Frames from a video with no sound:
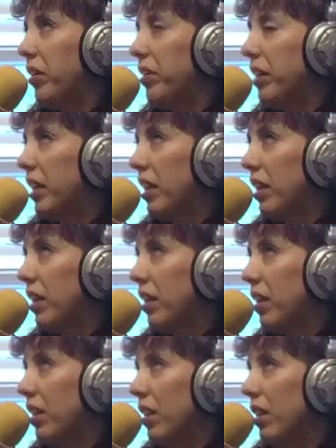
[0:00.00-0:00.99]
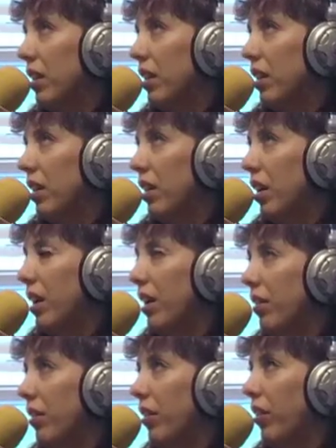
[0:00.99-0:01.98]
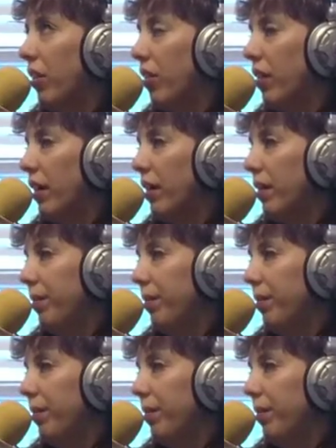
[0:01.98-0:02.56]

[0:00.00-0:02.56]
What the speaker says: ticket. I never thought of that.